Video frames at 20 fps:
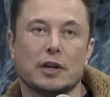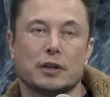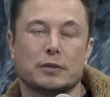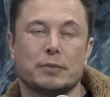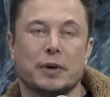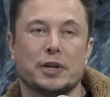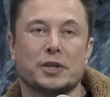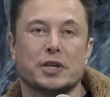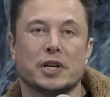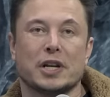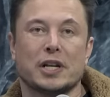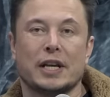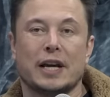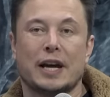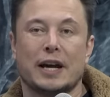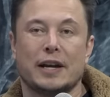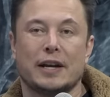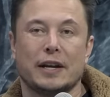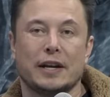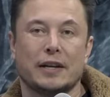the space shuttle
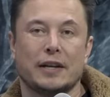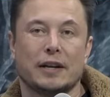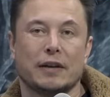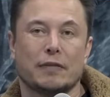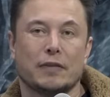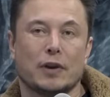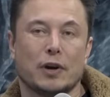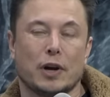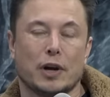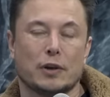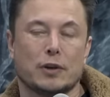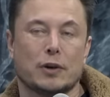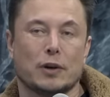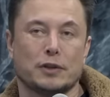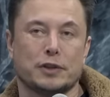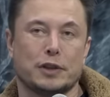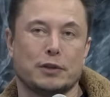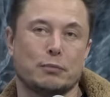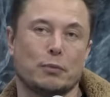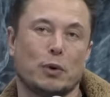added, ended up
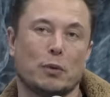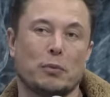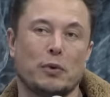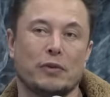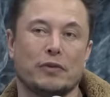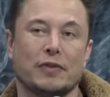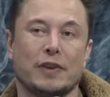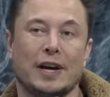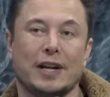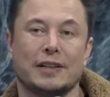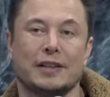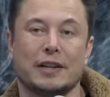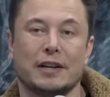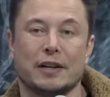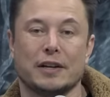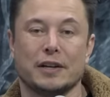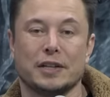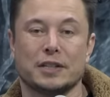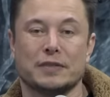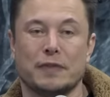costing more per flight than
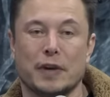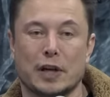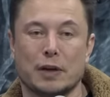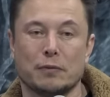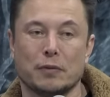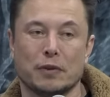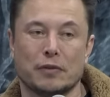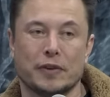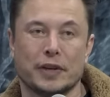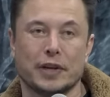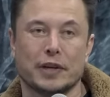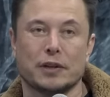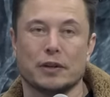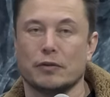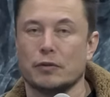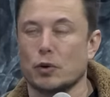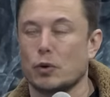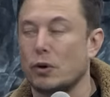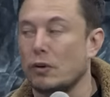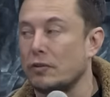an expendable vehicle
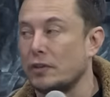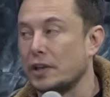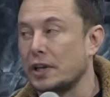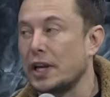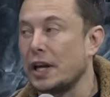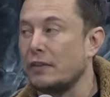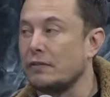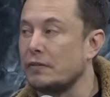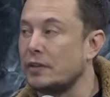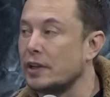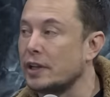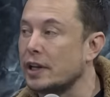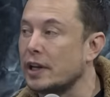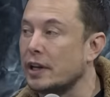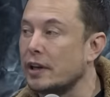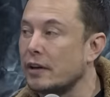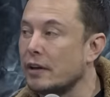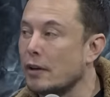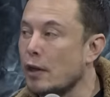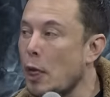of equivalent
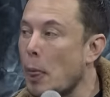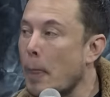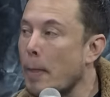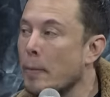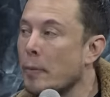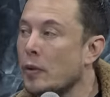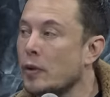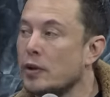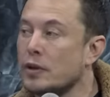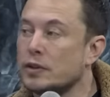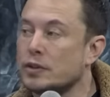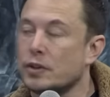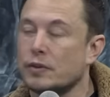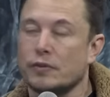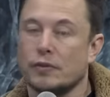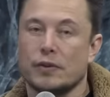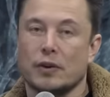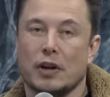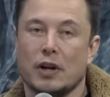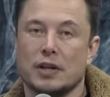capability. So
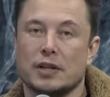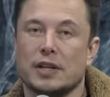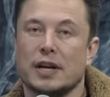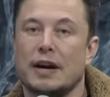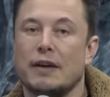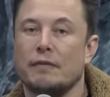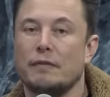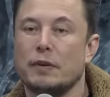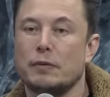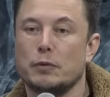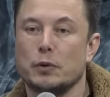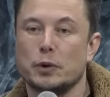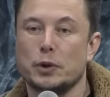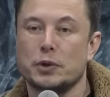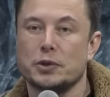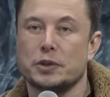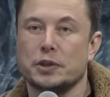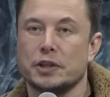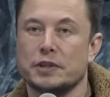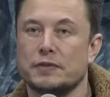for a long time, people were
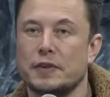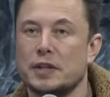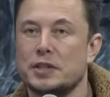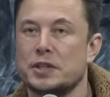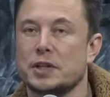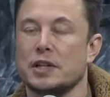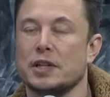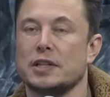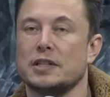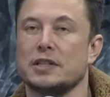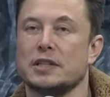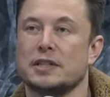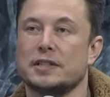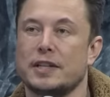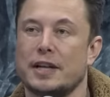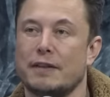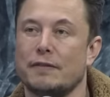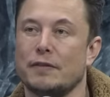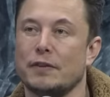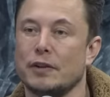using the space shuttle as an
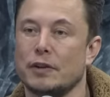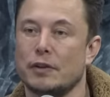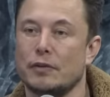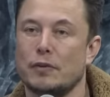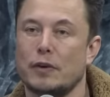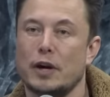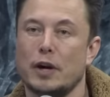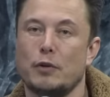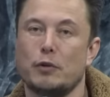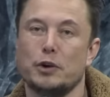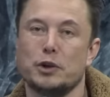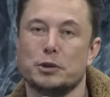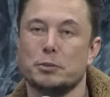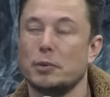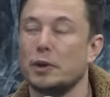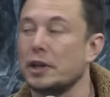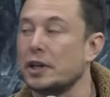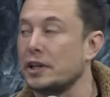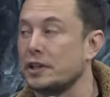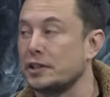example of why
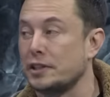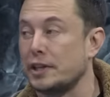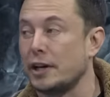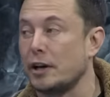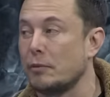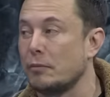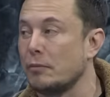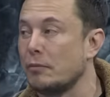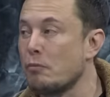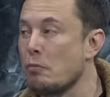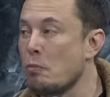reusability is dumb.